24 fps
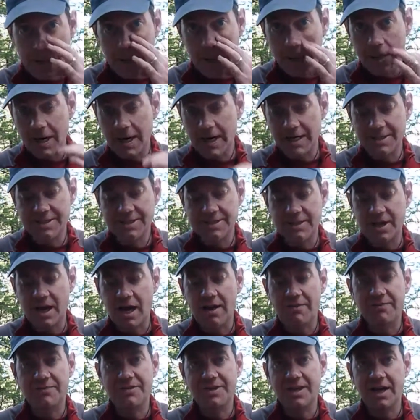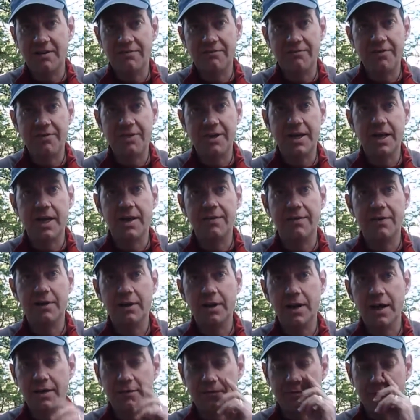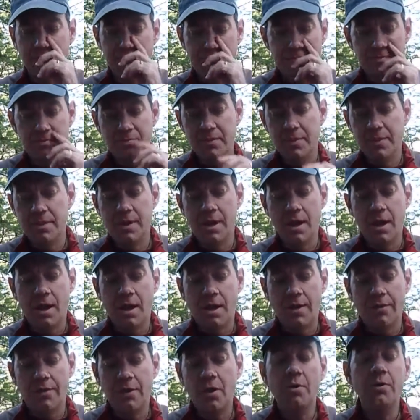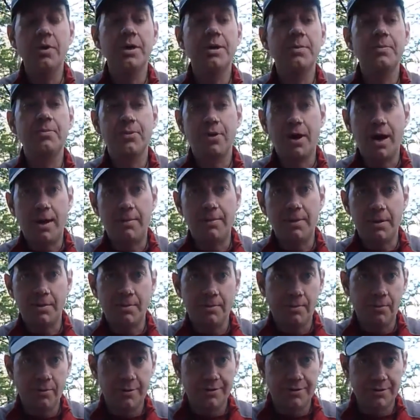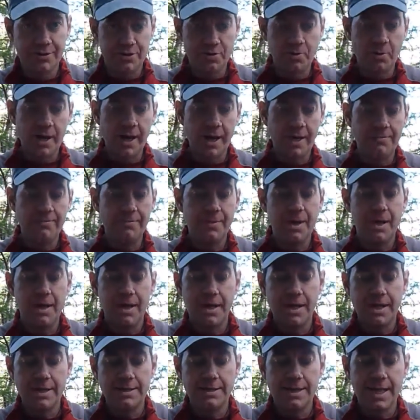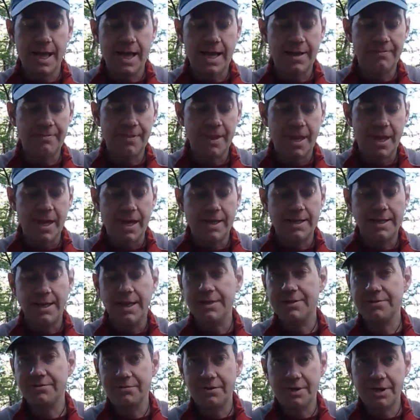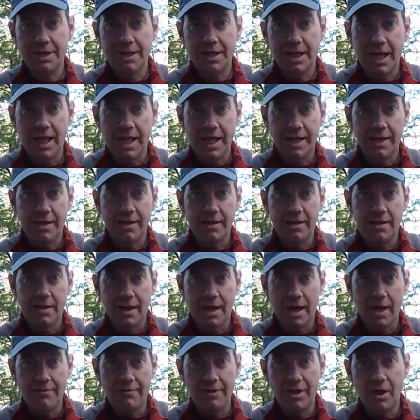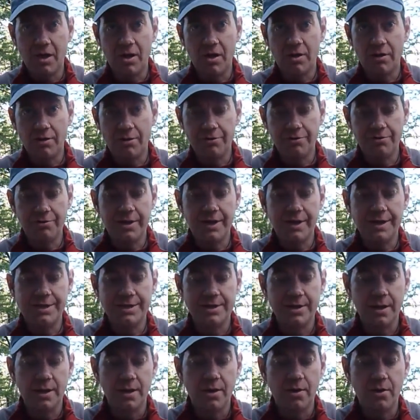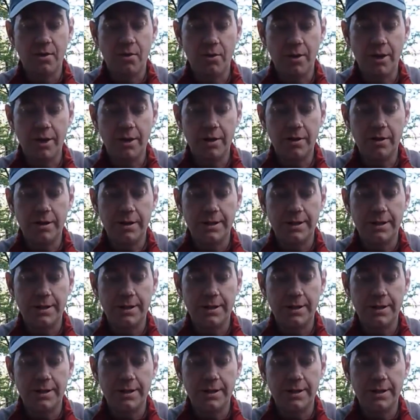A nice soft tough thing on the glove. The only problem with the suede is that it doesn't really like having grease, oil,